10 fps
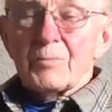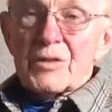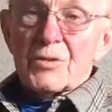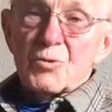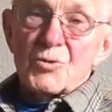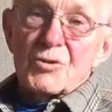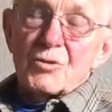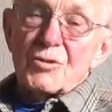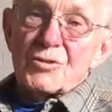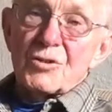be used
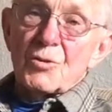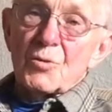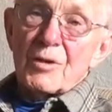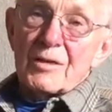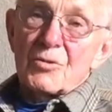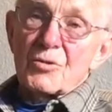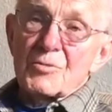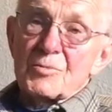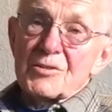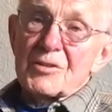or shown at
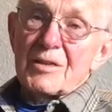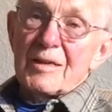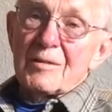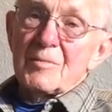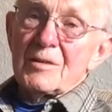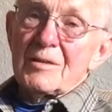Christmas time.